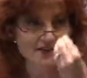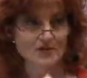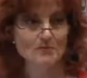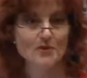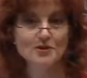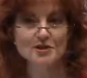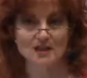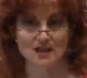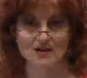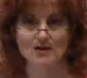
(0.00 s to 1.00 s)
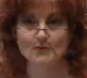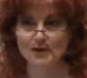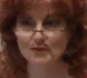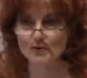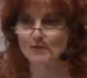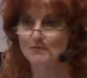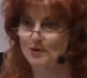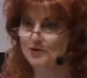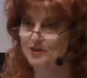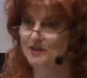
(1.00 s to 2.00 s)
of immersed in it, aren't we? We're
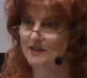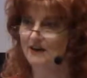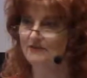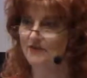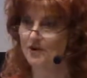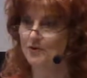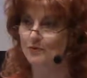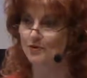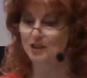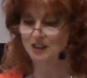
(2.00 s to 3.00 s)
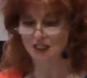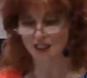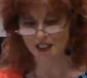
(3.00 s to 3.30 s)
immersed in that fear. We're stuck